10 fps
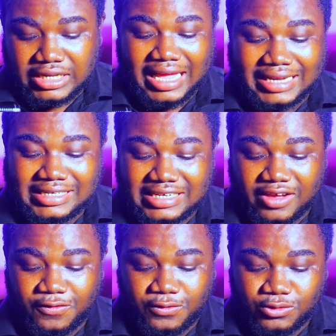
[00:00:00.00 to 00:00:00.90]
I need
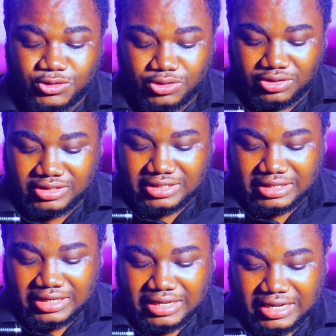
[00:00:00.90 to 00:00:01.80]
a full song.
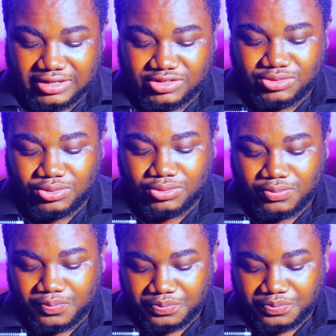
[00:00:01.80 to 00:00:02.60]
And so